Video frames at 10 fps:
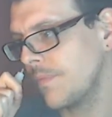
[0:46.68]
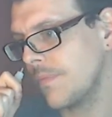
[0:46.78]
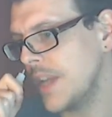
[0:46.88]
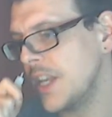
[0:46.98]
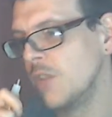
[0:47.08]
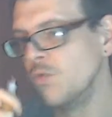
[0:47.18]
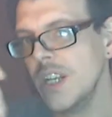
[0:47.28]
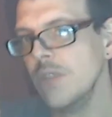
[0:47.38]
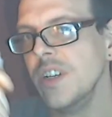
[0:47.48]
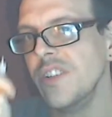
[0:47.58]
And you can
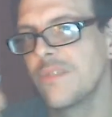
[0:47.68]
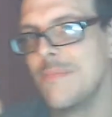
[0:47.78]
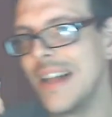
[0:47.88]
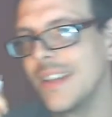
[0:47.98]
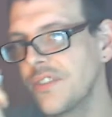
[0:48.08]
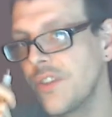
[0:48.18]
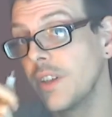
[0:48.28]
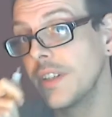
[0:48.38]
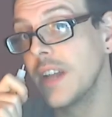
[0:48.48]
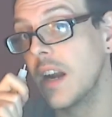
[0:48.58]
really, really smell the
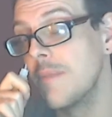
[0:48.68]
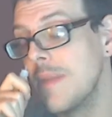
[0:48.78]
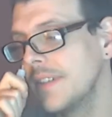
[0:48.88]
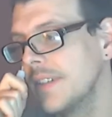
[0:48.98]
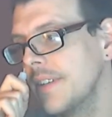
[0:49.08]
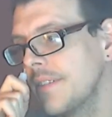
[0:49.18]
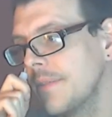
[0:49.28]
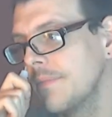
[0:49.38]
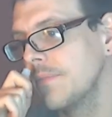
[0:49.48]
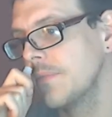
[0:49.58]
salted caramel to this.
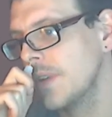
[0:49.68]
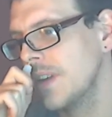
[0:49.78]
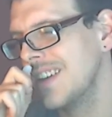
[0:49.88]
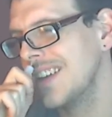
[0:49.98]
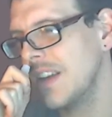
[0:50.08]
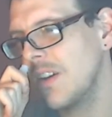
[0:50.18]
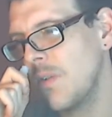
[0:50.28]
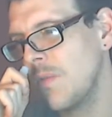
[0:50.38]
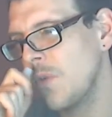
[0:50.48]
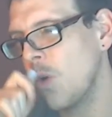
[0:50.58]

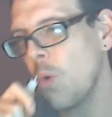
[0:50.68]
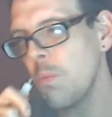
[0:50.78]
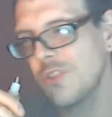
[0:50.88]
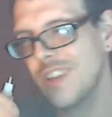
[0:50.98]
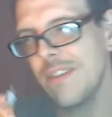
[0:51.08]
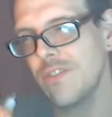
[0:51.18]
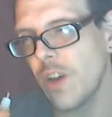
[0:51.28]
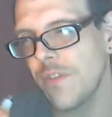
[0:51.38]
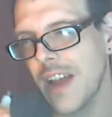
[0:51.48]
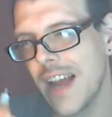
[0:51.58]
Almost gives
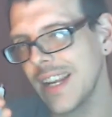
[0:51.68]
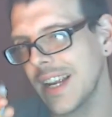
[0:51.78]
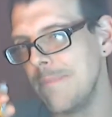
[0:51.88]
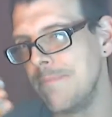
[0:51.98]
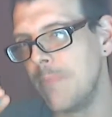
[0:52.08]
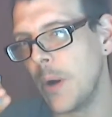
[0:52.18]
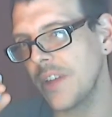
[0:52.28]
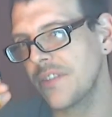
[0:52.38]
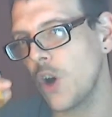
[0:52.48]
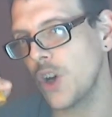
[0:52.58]
off kind of like a
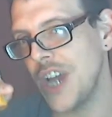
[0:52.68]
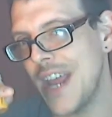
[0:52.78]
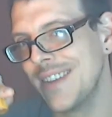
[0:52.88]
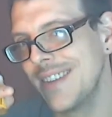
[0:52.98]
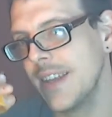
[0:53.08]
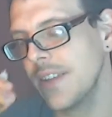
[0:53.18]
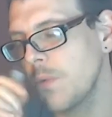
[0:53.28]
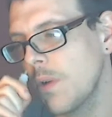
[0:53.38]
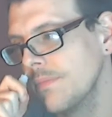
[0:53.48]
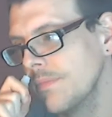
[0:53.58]
butterscotch hint to this one.